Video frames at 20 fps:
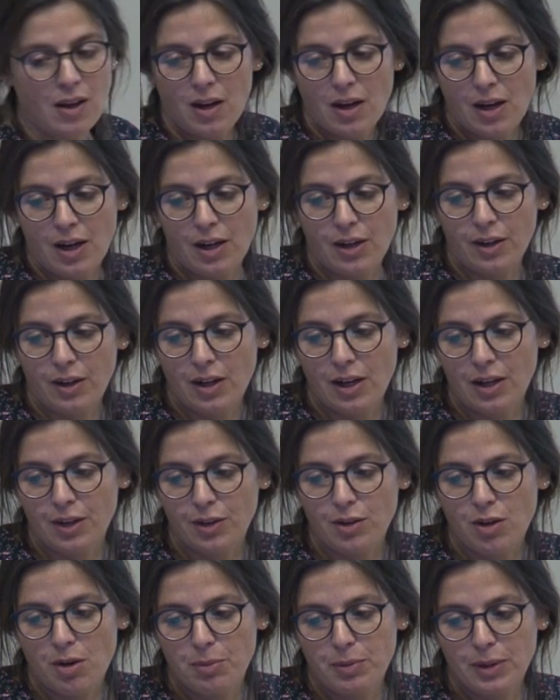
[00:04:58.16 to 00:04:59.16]
are, are
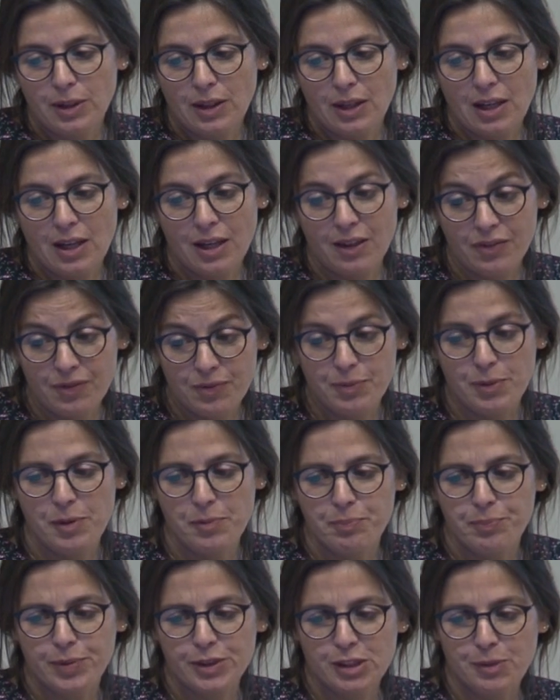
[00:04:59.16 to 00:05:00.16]
coming, have
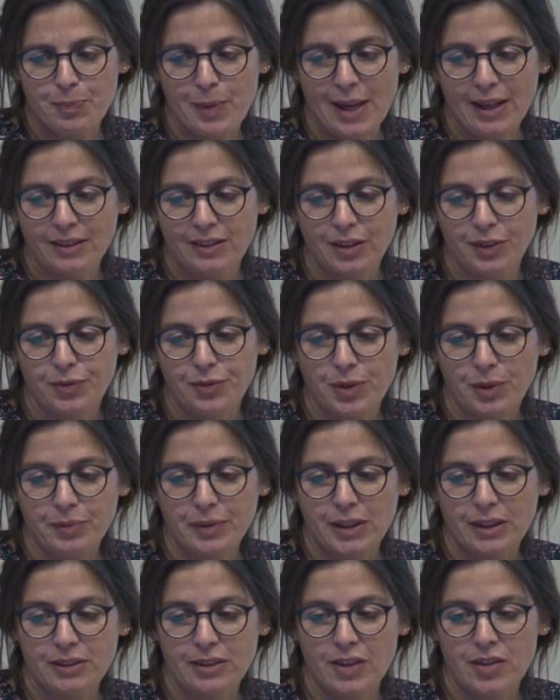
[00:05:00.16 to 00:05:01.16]
been prospected from
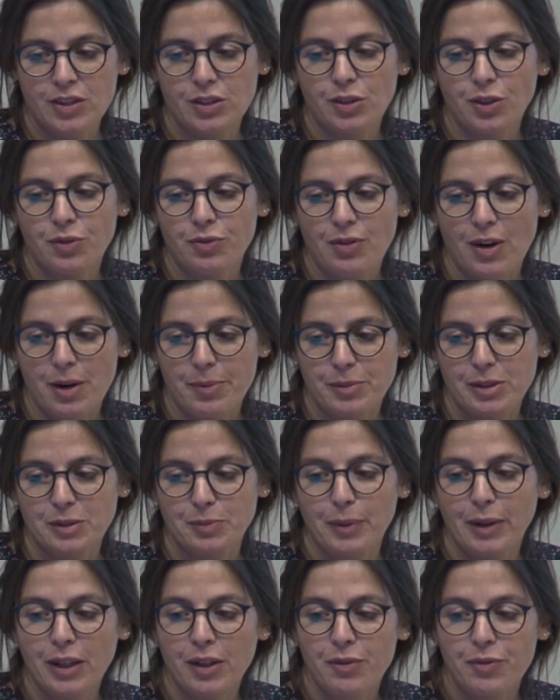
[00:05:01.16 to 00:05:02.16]
the traditional farmers,
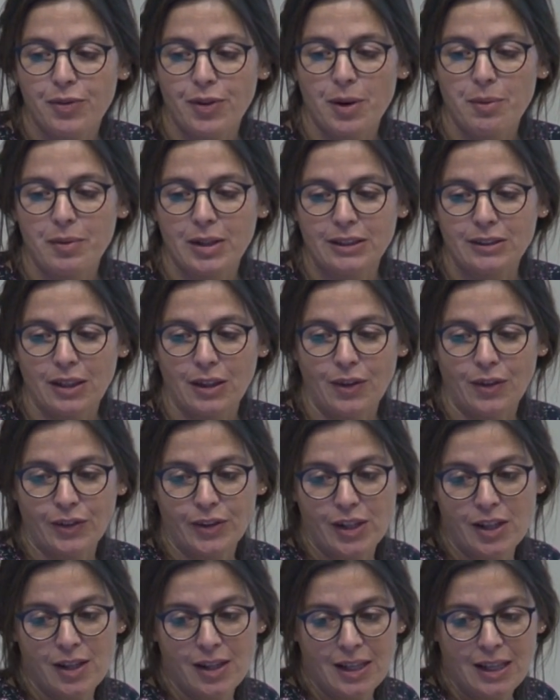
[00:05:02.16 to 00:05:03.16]
mainly from
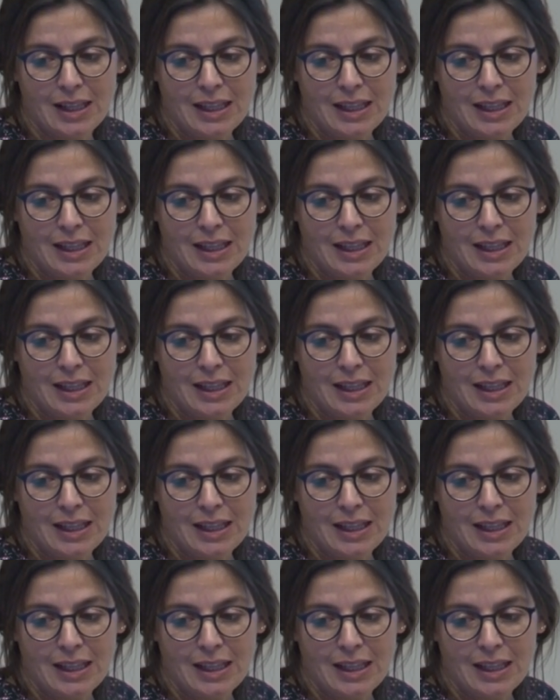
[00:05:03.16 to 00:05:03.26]
Catalonia